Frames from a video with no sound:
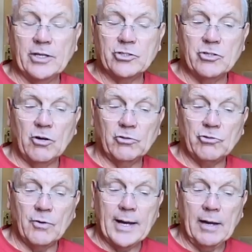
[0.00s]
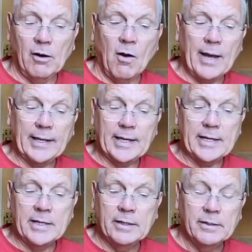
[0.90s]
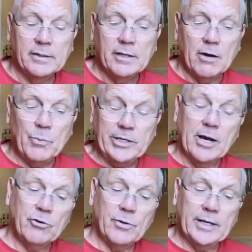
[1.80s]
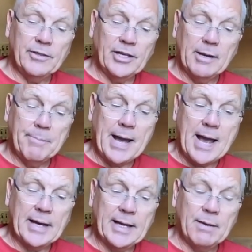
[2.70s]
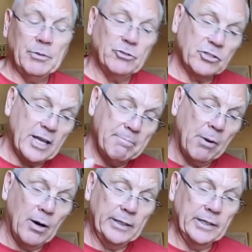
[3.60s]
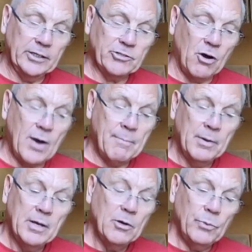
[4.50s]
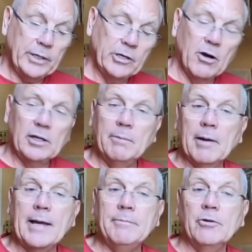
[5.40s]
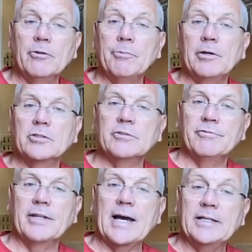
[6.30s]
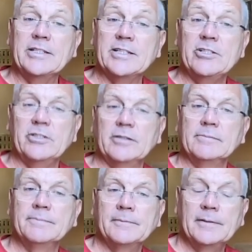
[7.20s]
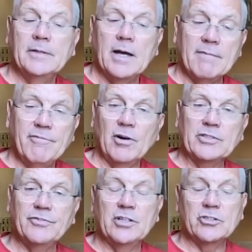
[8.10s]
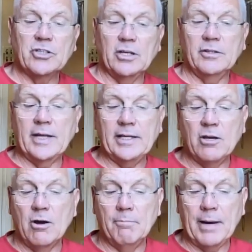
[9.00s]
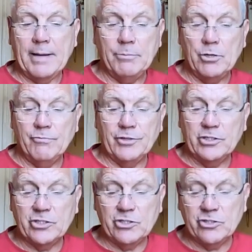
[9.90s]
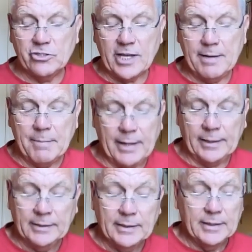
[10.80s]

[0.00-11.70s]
that's not to our liking and we don't do anything about it and we just keep biding our time, we can hardly blame the other person for that decision. And vice versa, they can't blame you for decisions they make.